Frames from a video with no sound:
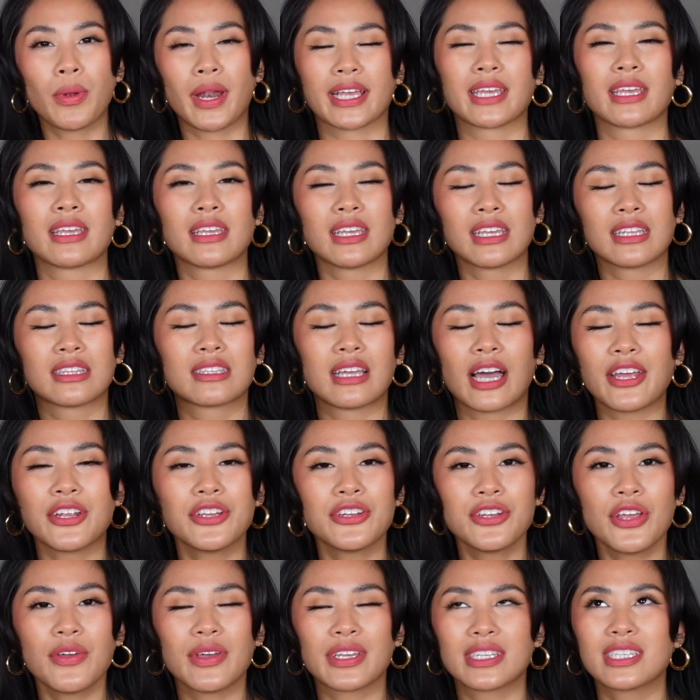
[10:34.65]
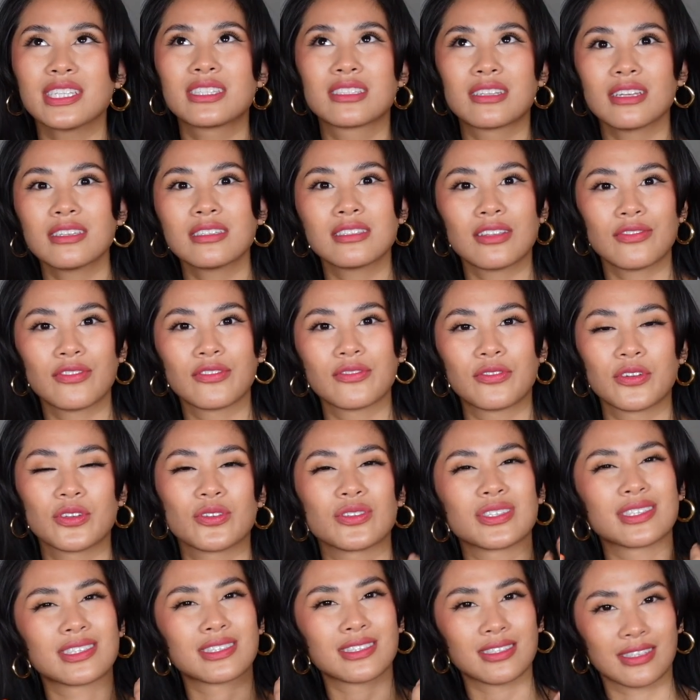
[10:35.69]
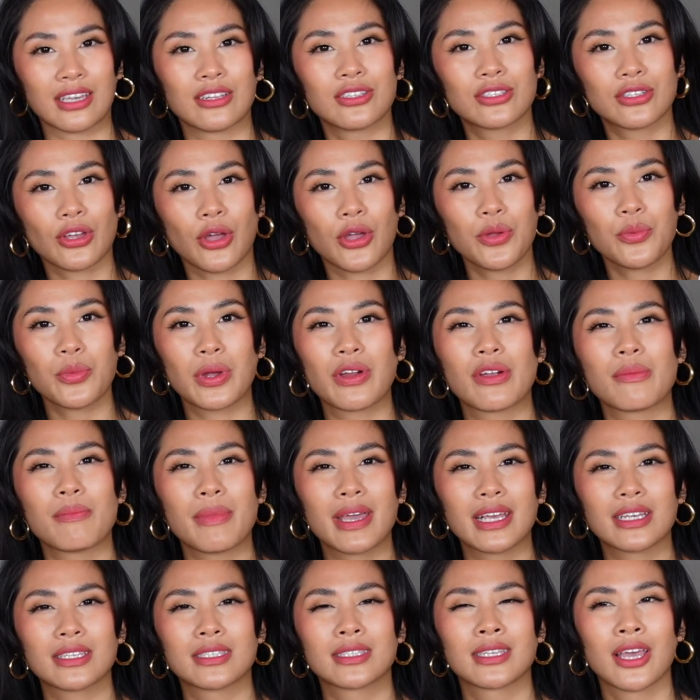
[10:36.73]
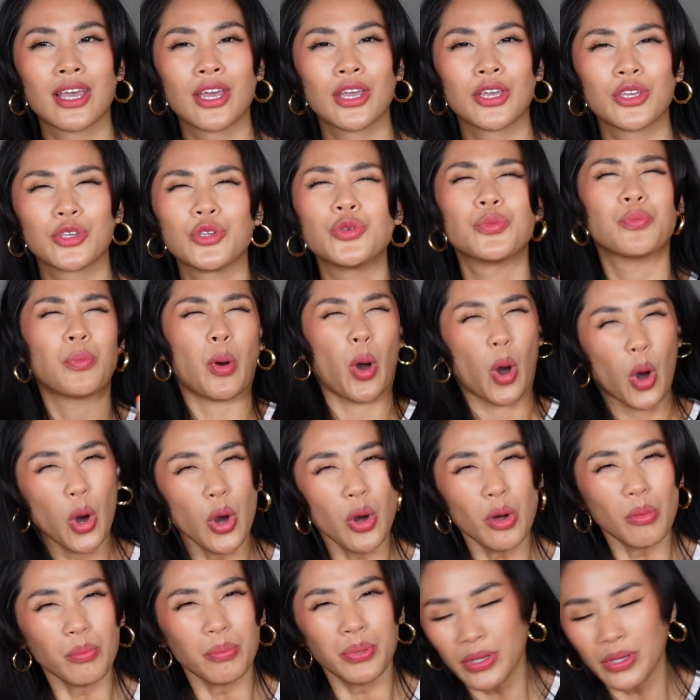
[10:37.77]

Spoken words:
Like I don't know, it just does something for your skin tone where it makes you pop.